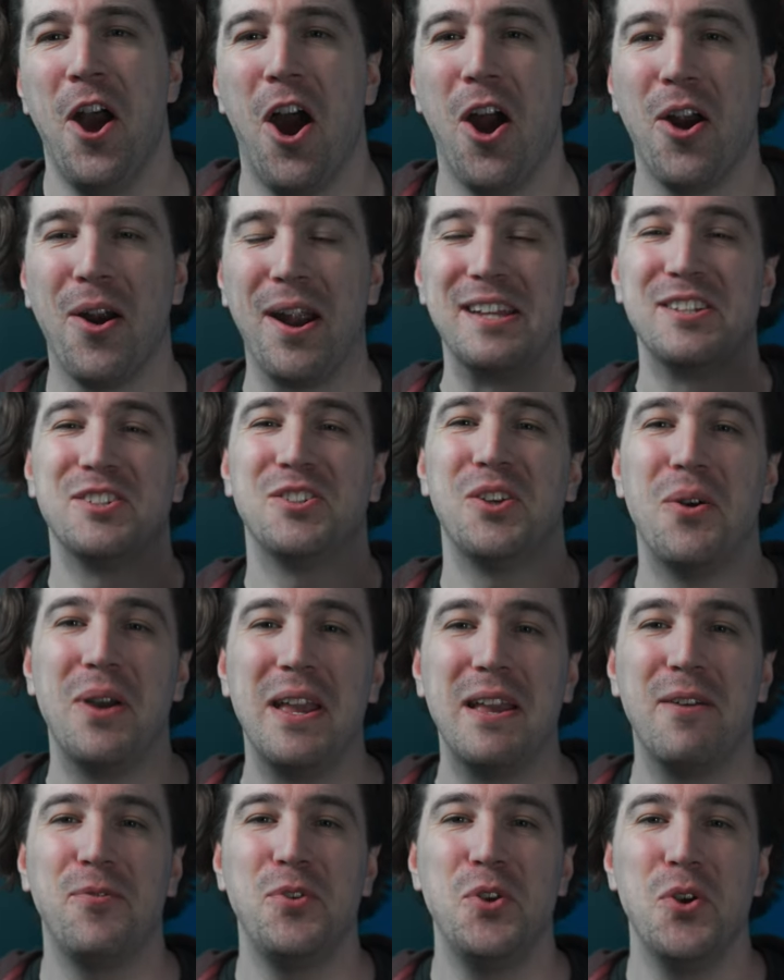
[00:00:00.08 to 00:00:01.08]
All right, so
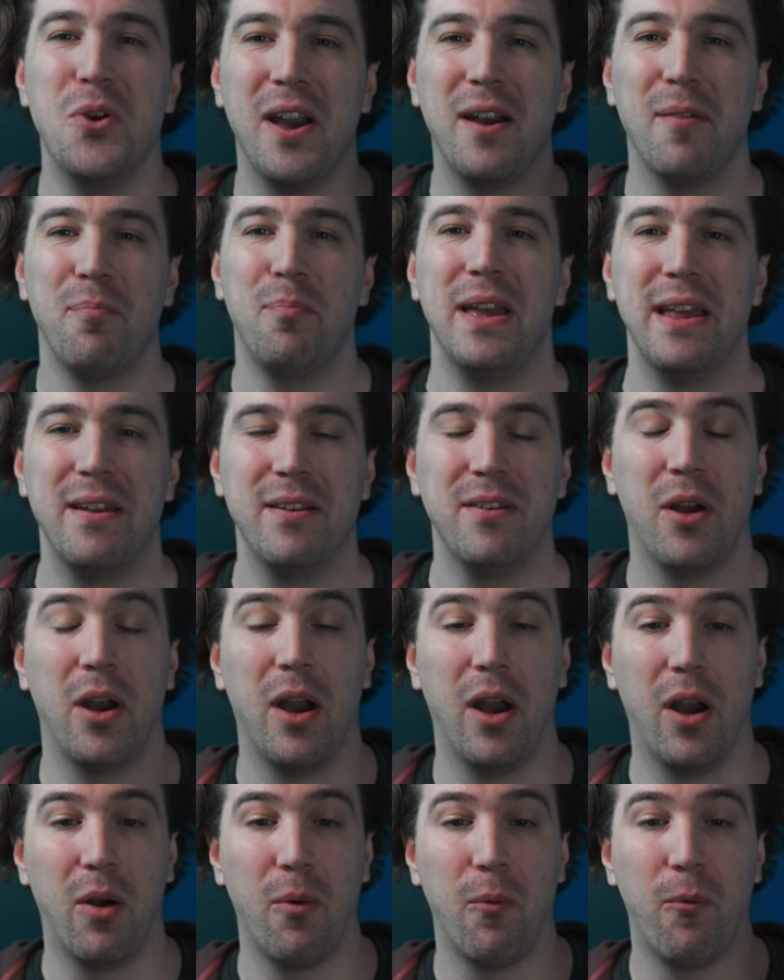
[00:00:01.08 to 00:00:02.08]
if you have been
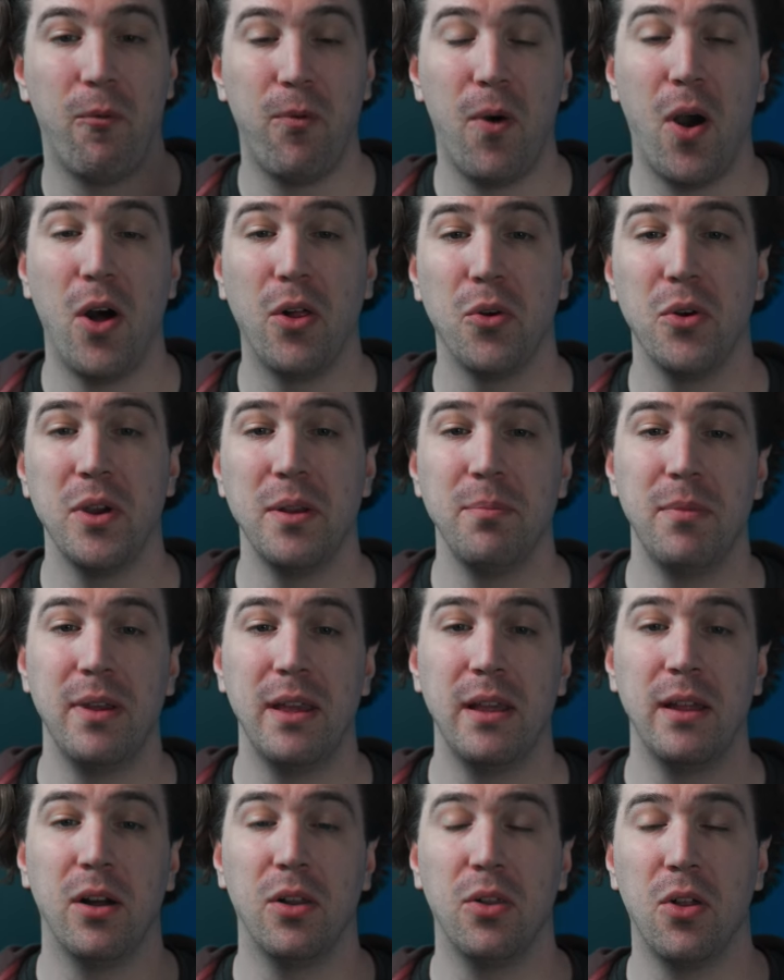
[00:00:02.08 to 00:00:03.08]
following
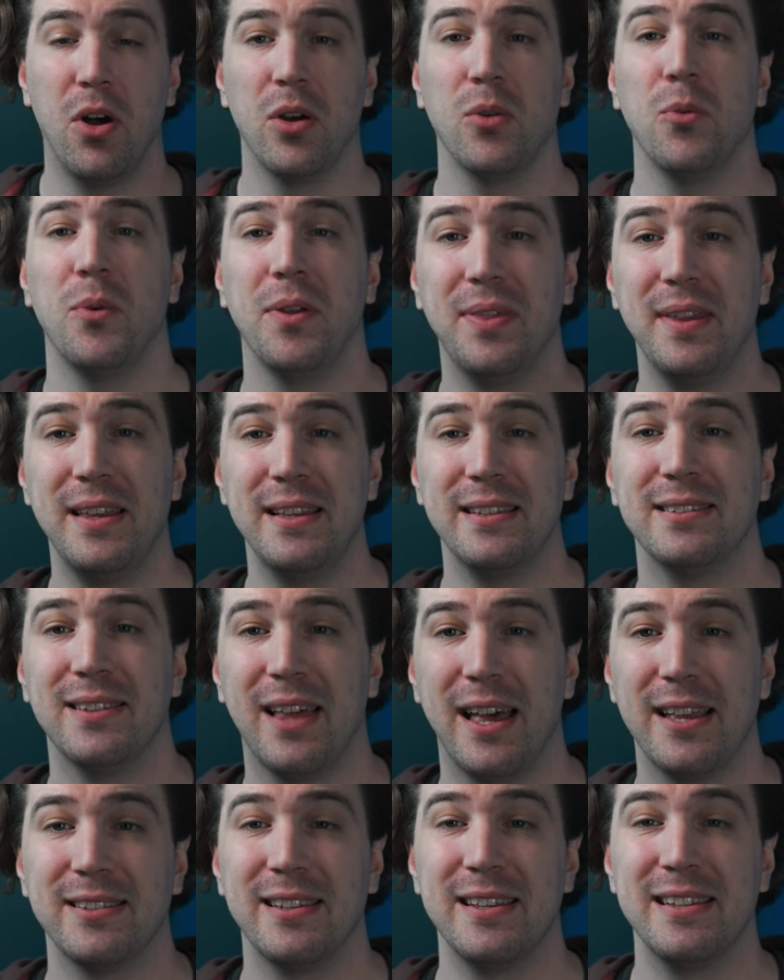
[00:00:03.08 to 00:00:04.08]
me along with these
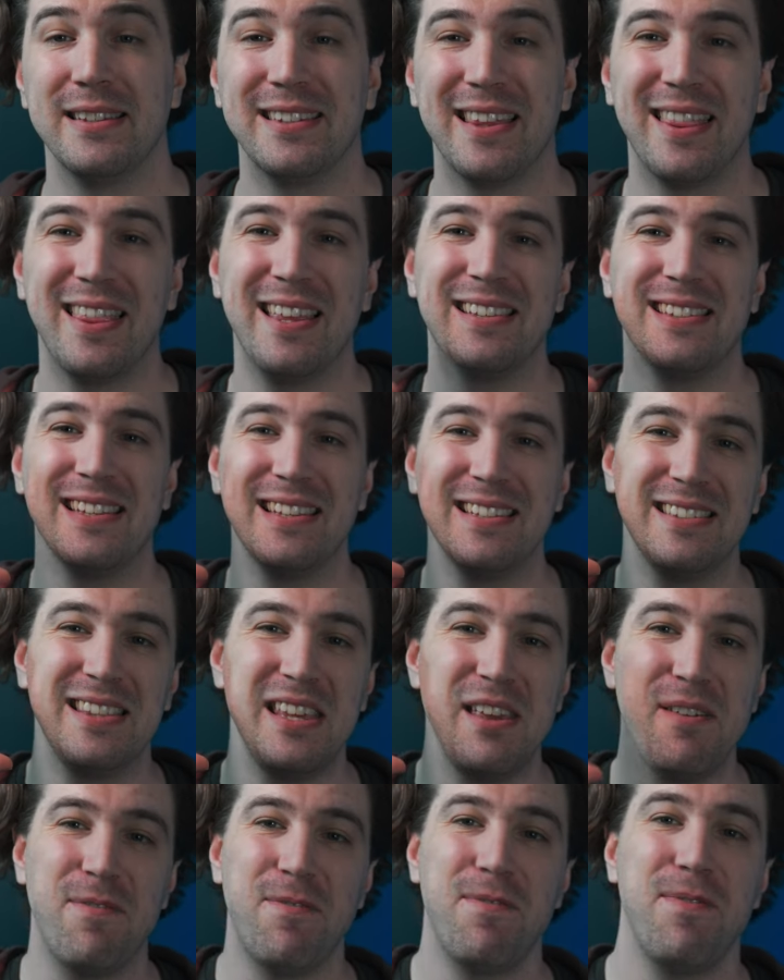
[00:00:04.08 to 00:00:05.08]
lessons, this is
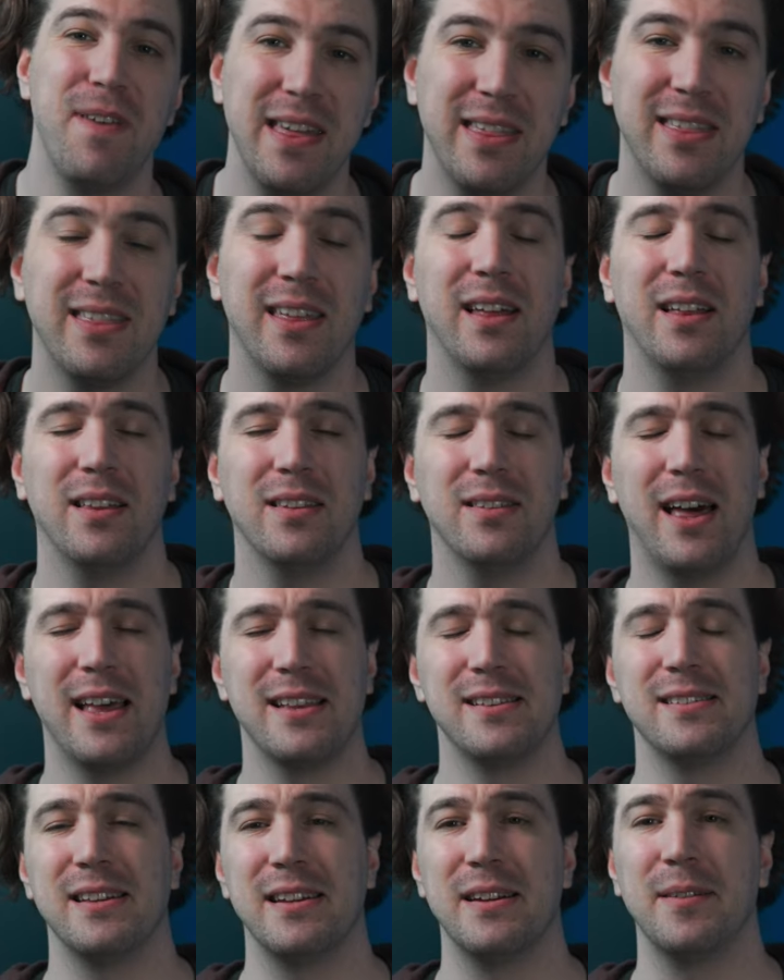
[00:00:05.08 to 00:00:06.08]
the fifth
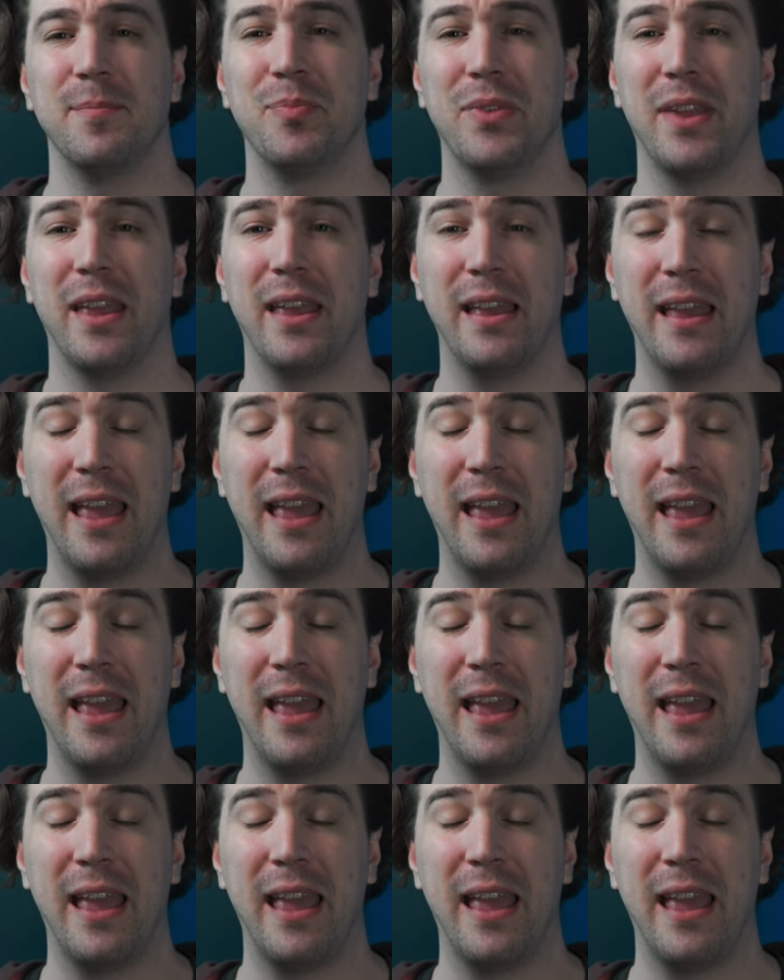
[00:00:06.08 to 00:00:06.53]
lesson.